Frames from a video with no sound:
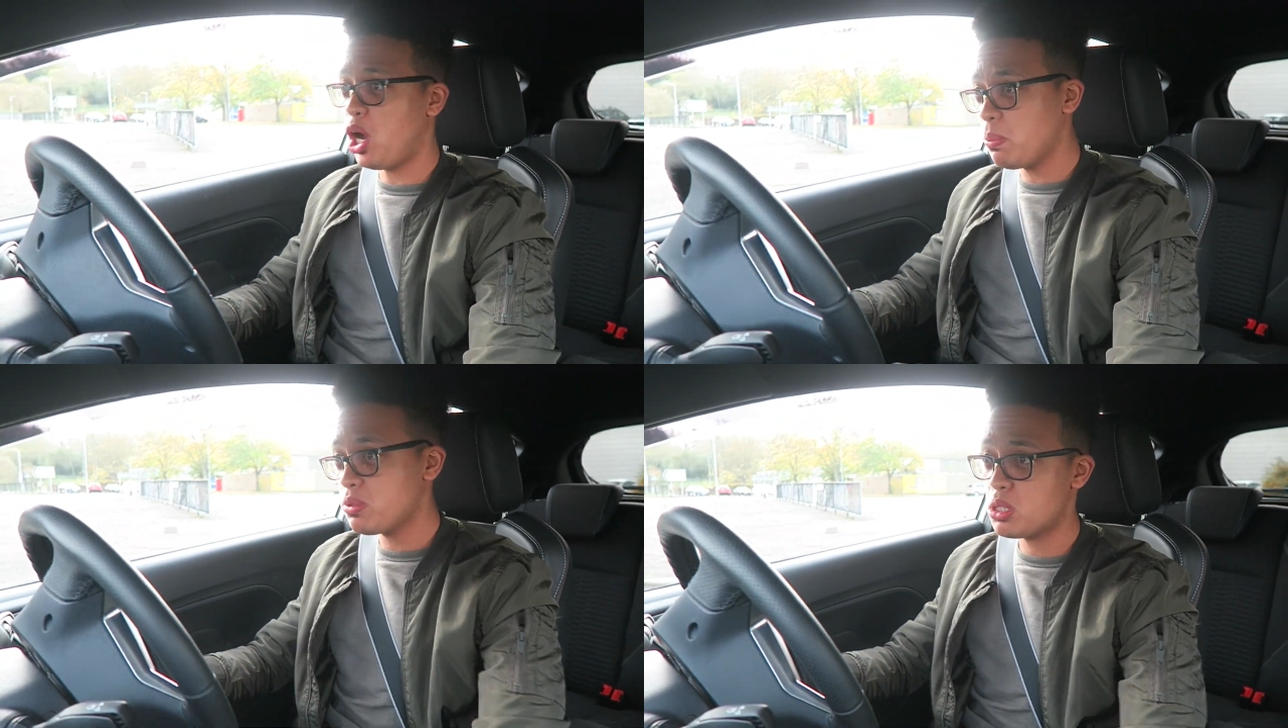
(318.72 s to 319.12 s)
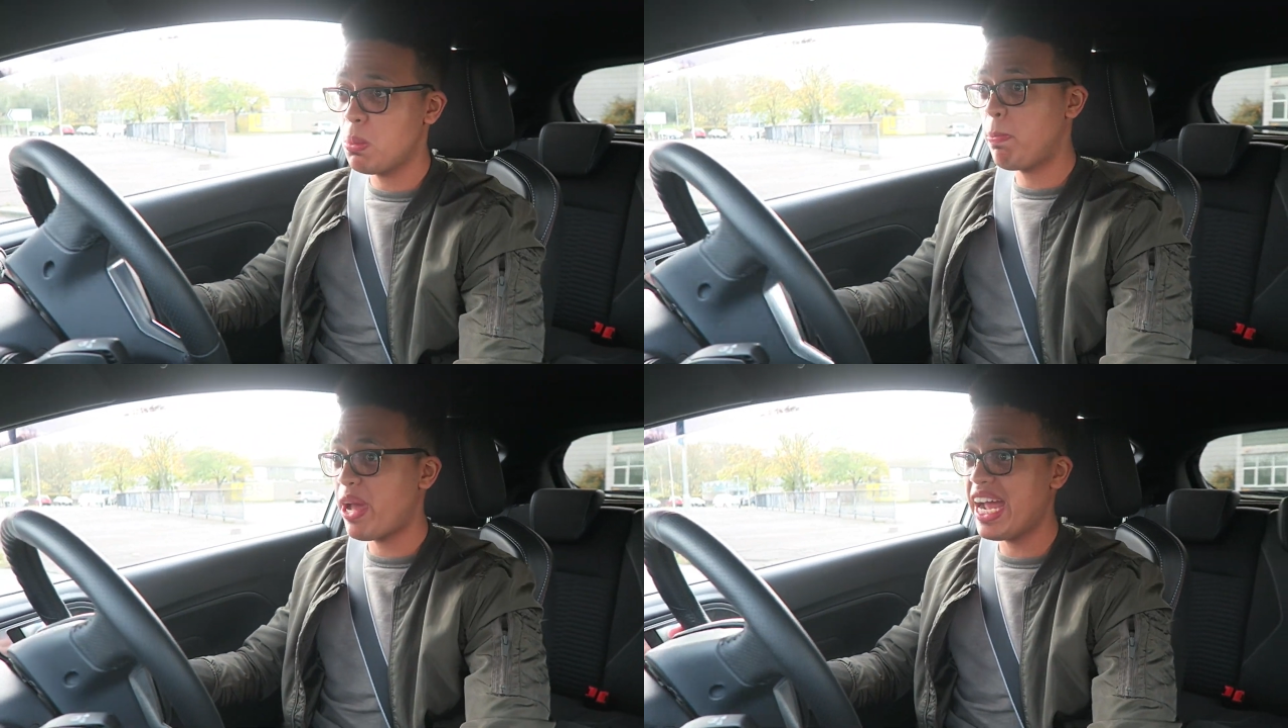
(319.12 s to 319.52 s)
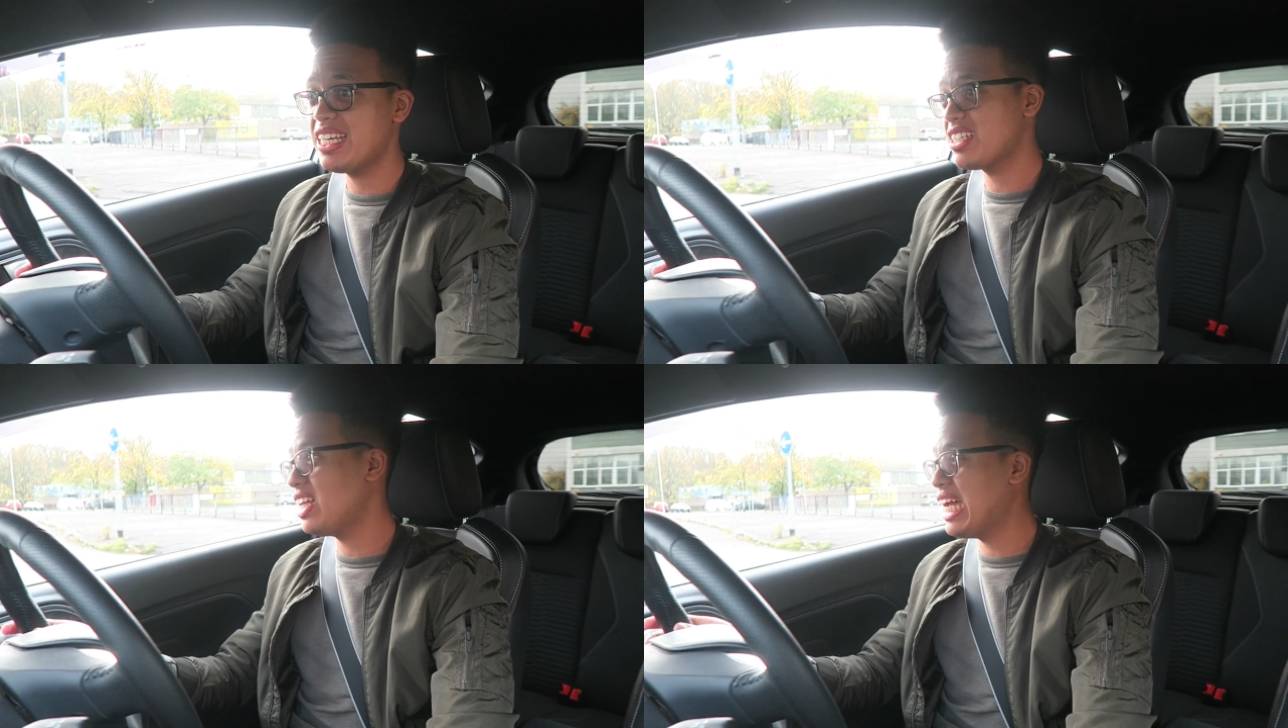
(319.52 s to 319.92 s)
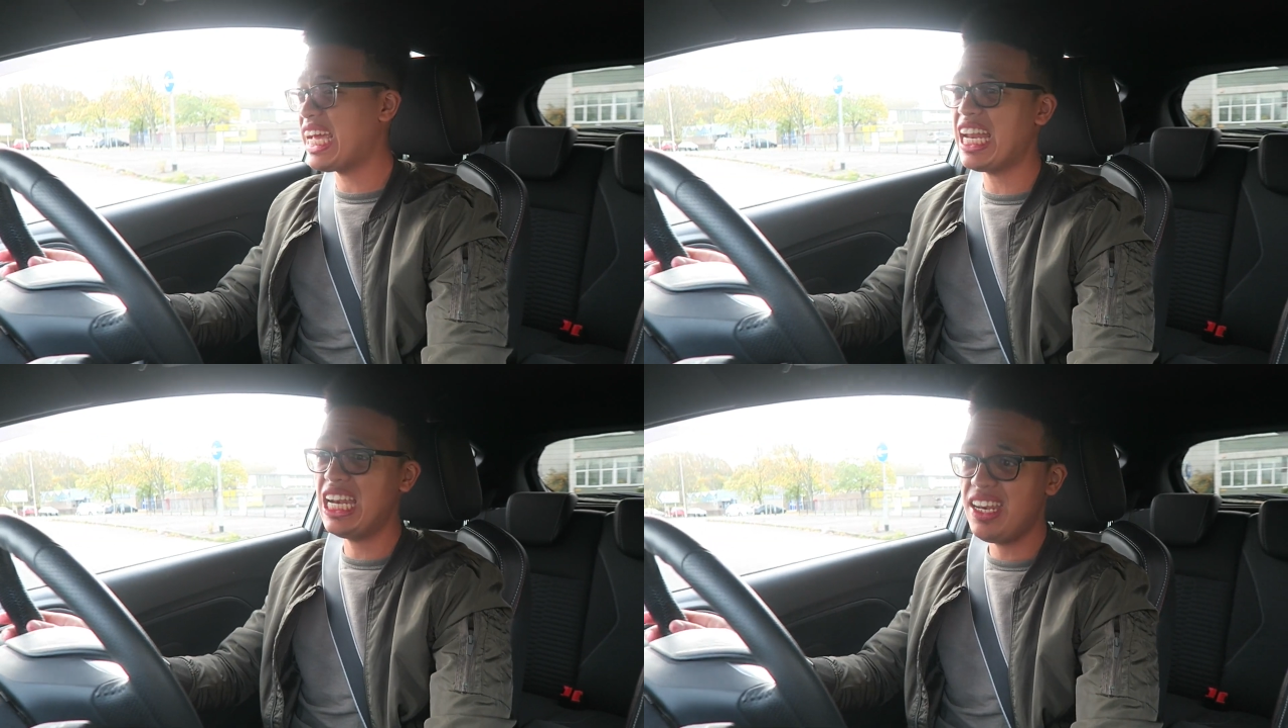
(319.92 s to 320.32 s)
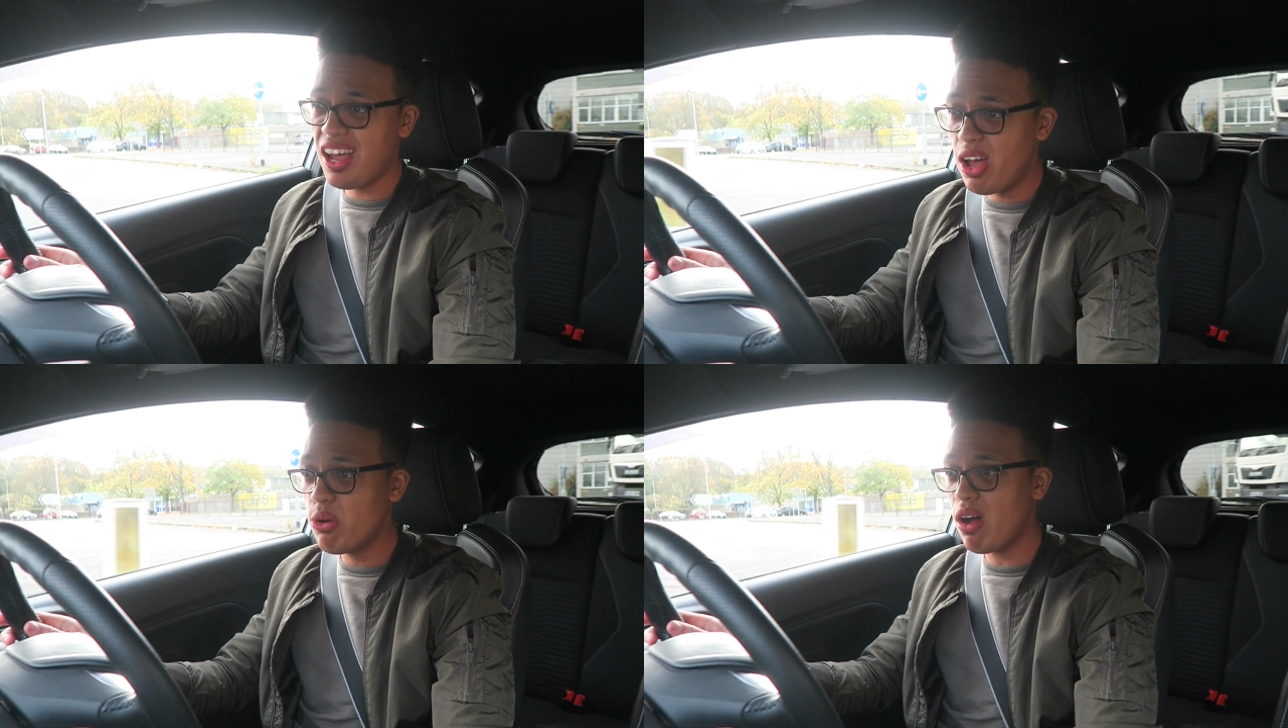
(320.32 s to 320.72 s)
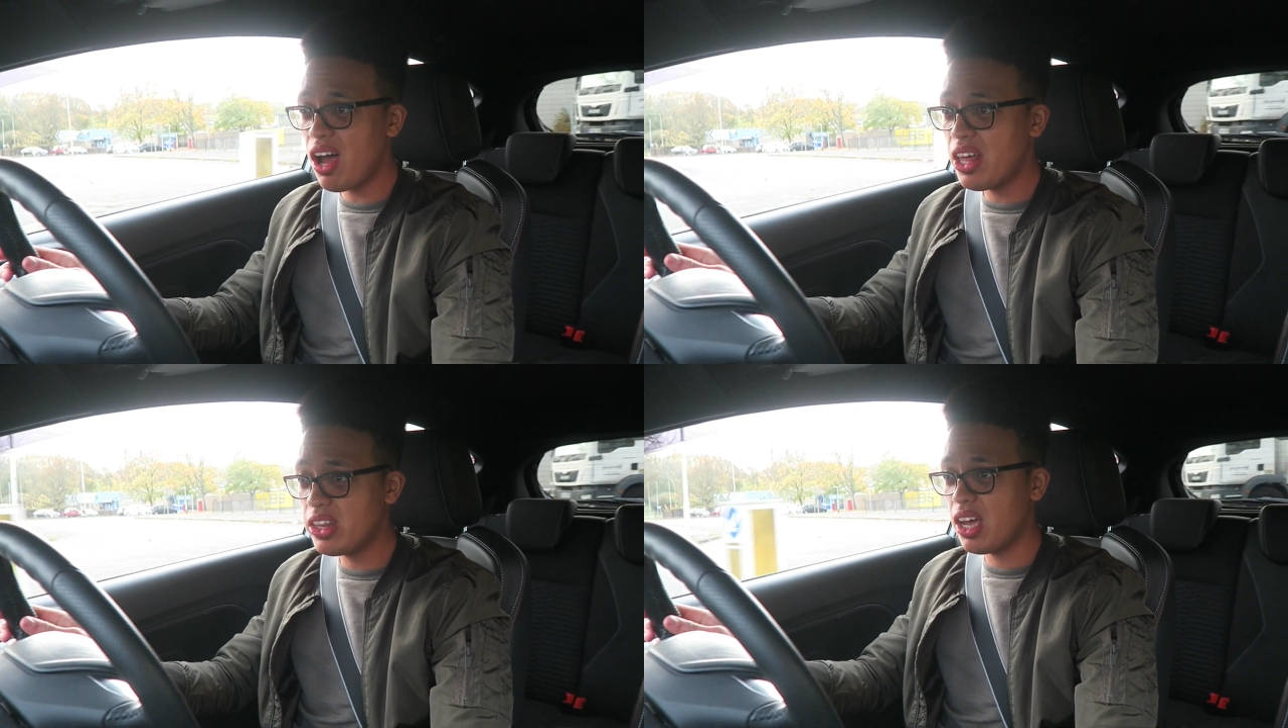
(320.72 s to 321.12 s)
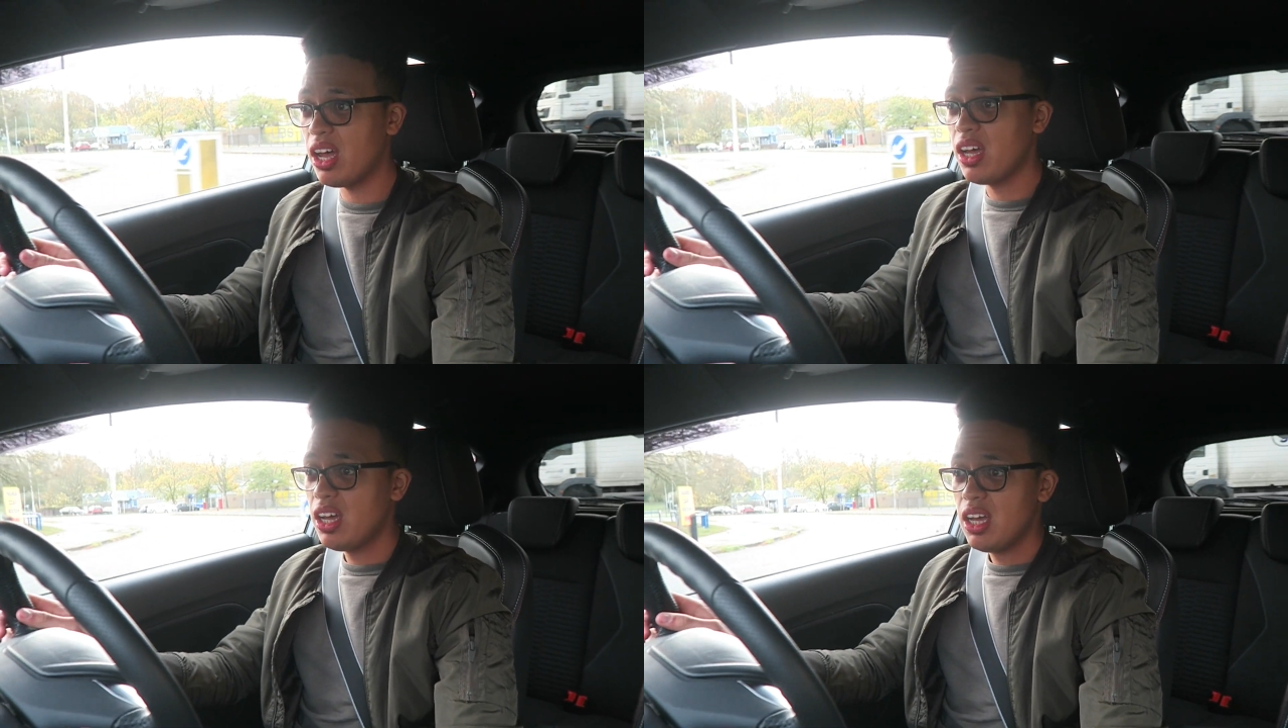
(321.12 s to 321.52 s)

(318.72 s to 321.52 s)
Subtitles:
pops and bangs like no other.